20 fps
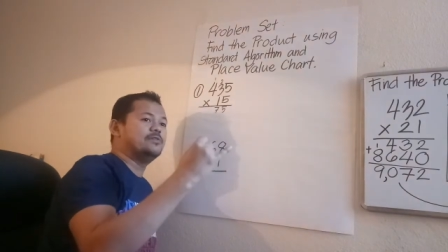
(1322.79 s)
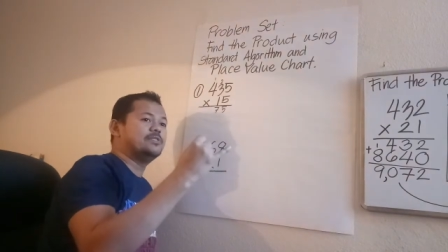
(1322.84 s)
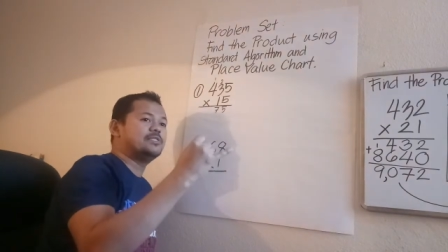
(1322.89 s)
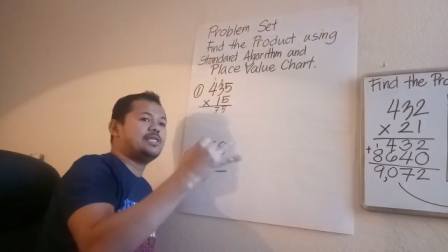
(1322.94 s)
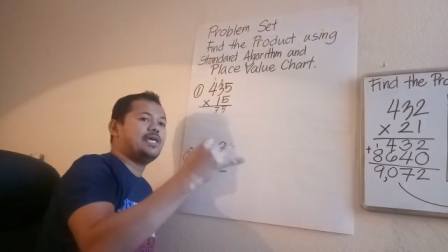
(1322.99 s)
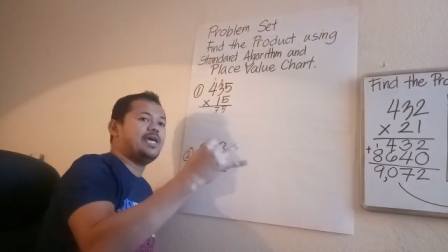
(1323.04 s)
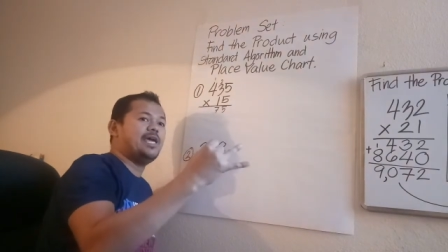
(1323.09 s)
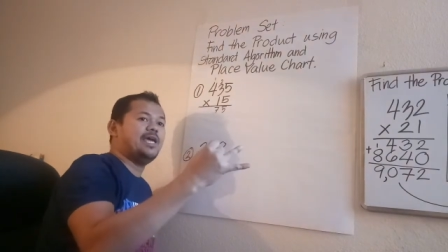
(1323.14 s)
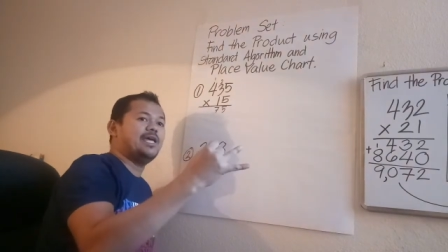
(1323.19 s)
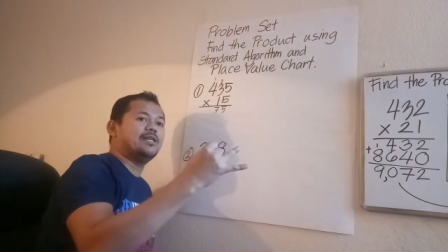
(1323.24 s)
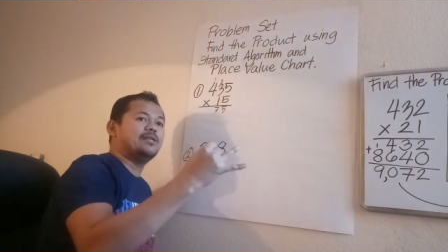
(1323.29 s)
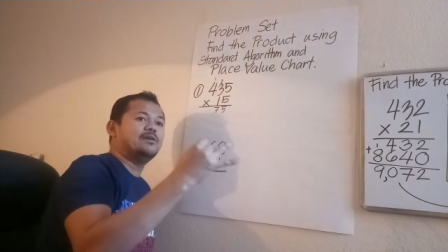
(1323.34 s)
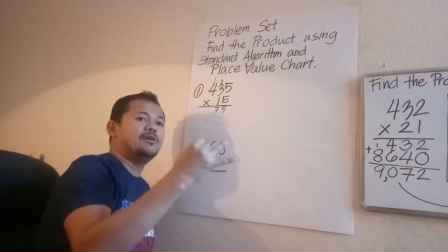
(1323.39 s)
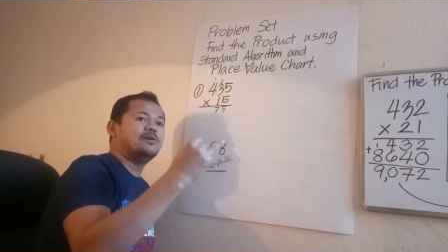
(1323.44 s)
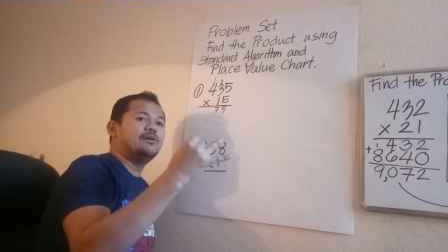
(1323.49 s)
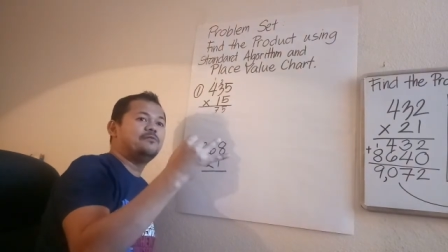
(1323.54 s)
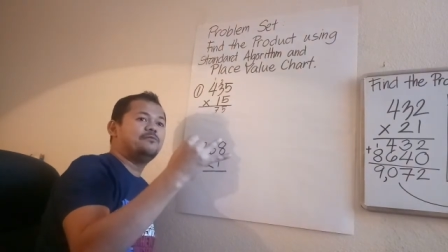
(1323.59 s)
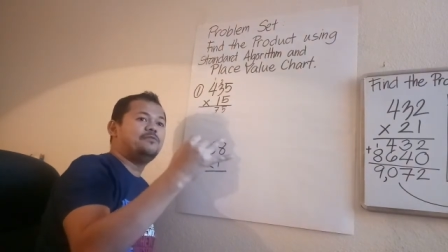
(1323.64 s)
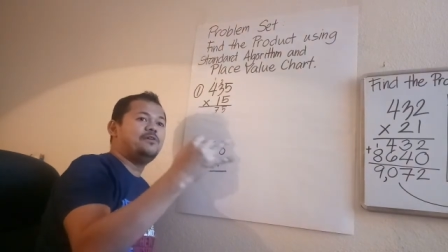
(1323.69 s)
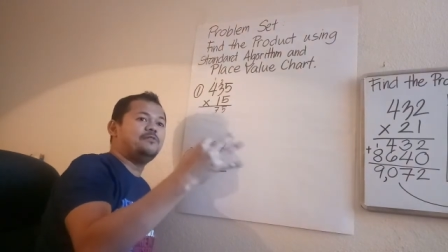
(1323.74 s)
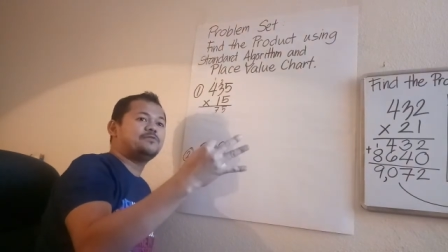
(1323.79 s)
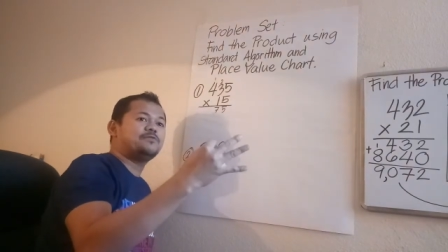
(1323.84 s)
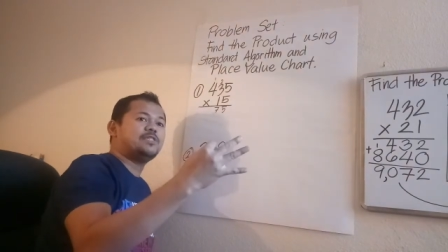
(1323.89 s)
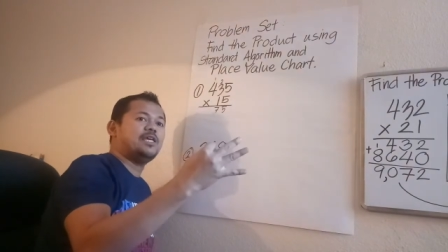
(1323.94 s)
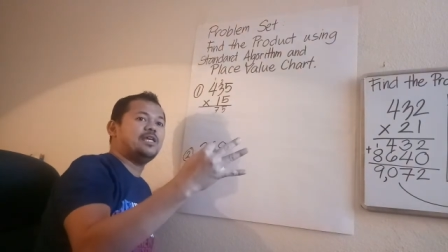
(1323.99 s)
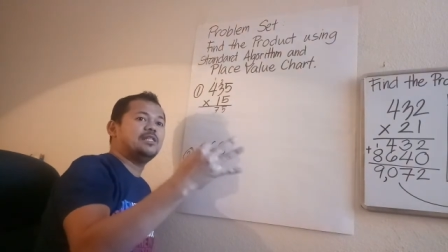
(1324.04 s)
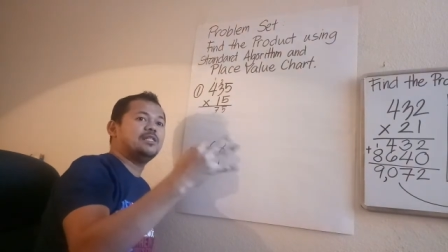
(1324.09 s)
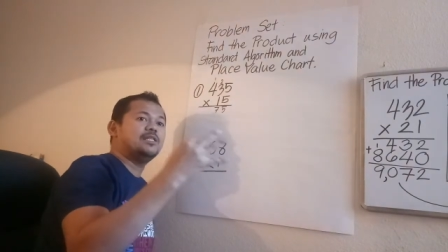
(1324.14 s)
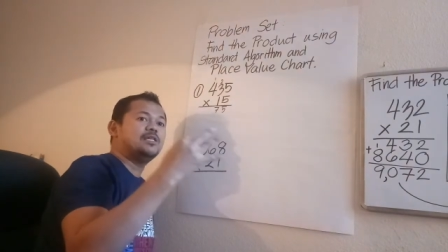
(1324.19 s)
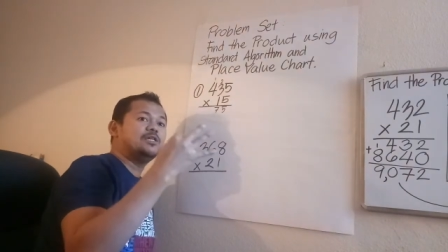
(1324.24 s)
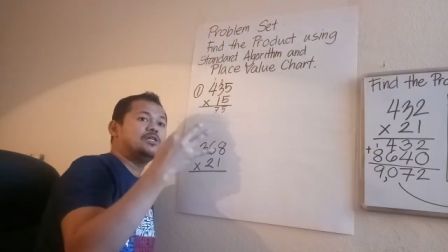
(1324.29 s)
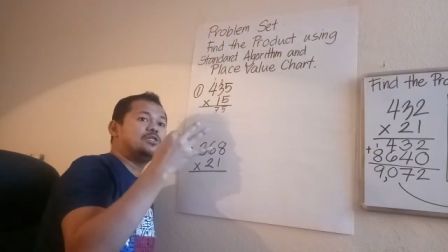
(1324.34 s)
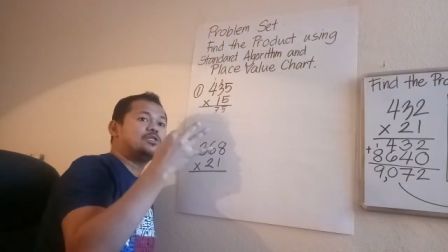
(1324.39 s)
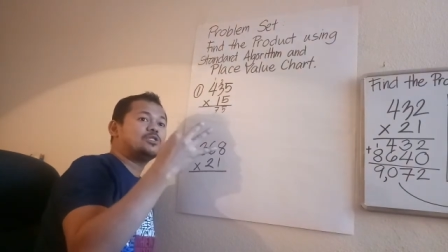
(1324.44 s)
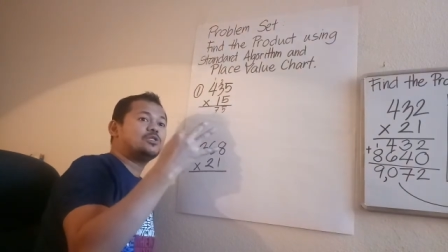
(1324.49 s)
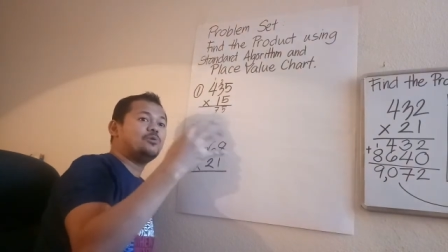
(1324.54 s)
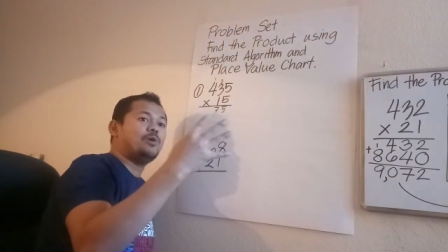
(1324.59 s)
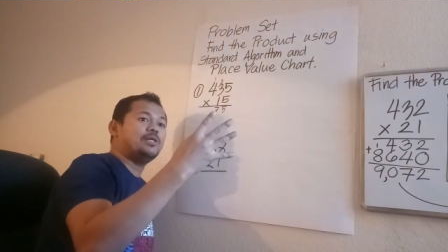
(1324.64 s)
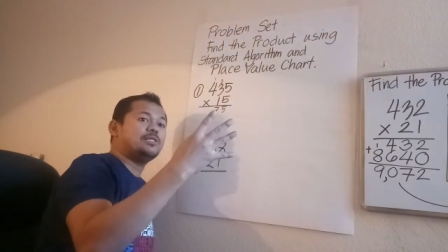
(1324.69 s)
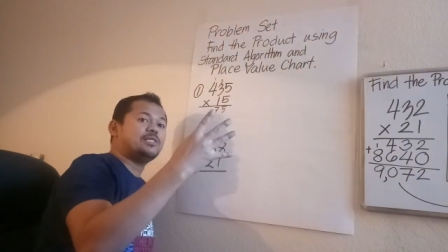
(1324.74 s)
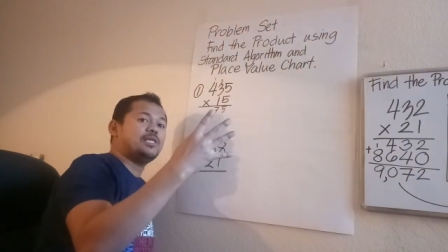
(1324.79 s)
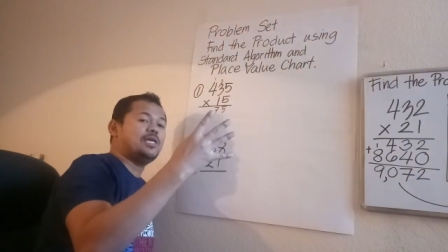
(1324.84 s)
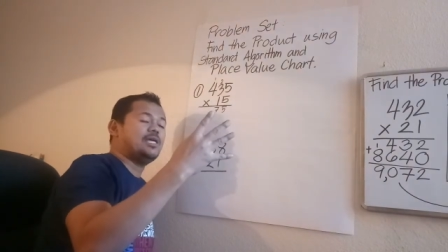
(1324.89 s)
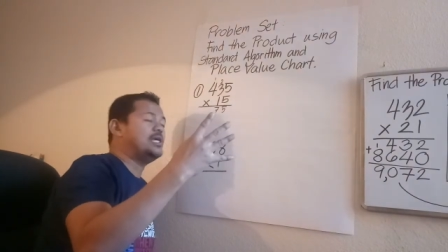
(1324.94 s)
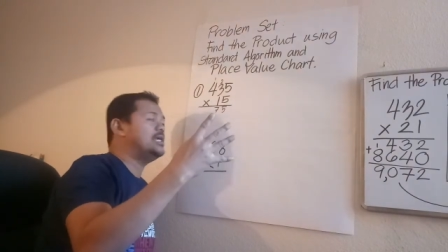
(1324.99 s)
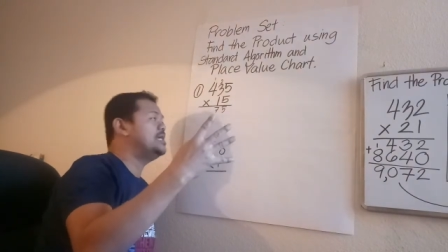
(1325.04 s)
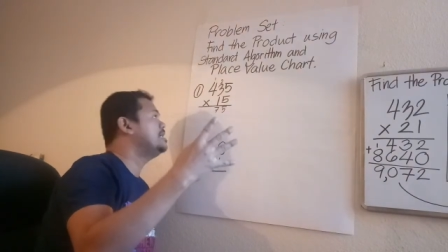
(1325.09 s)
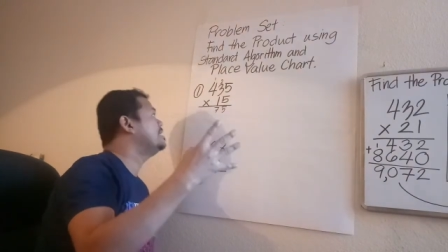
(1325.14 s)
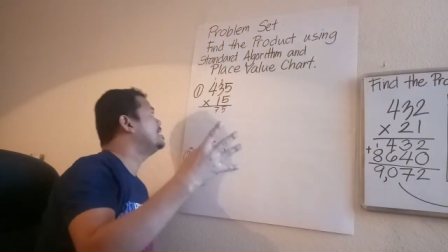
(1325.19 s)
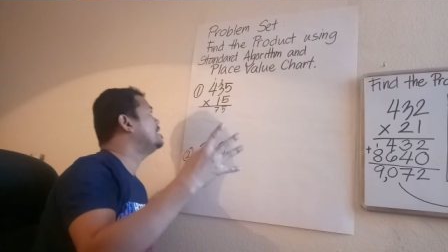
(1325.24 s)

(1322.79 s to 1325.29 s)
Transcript: 10, 15, 20.